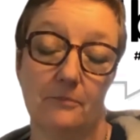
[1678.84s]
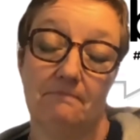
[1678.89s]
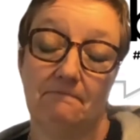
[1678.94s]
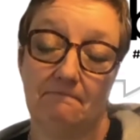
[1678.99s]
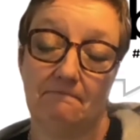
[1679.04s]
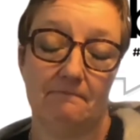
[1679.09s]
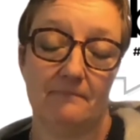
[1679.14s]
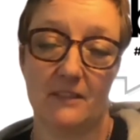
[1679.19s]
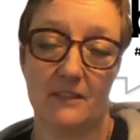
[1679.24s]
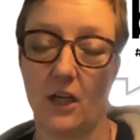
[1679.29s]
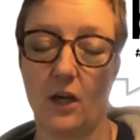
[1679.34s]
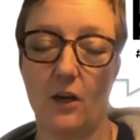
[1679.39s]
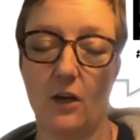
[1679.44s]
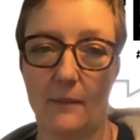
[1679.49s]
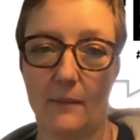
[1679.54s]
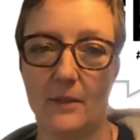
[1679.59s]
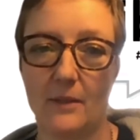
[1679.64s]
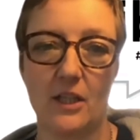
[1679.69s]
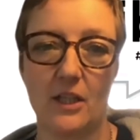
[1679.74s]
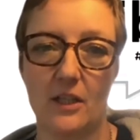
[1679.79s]
So I'm
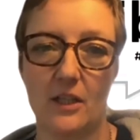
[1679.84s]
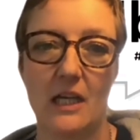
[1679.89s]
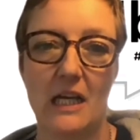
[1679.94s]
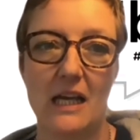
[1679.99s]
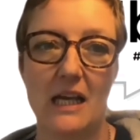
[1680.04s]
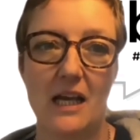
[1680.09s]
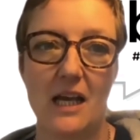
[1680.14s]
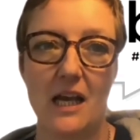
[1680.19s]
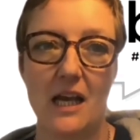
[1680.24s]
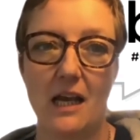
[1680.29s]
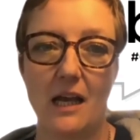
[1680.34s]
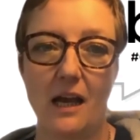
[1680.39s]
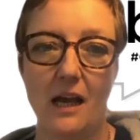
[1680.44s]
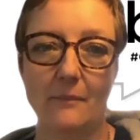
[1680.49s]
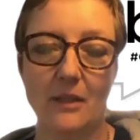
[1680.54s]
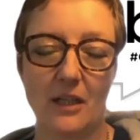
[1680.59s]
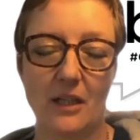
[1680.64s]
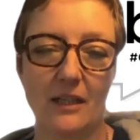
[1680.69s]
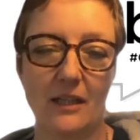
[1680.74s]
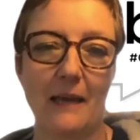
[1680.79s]
gonna
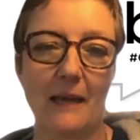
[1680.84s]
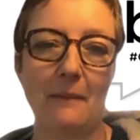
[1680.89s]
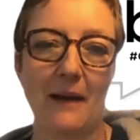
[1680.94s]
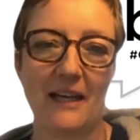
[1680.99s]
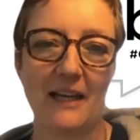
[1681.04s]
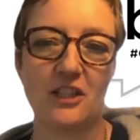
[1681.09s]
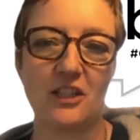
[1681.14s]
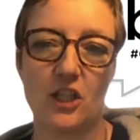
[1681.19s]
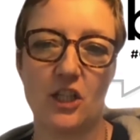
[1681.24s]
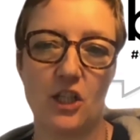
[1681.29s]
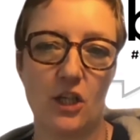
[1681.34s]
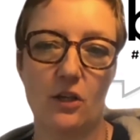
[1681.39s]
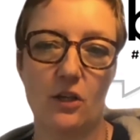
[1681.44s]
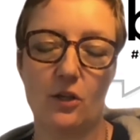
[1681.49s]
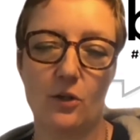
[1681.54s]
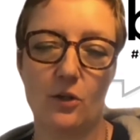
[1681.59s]
get back to you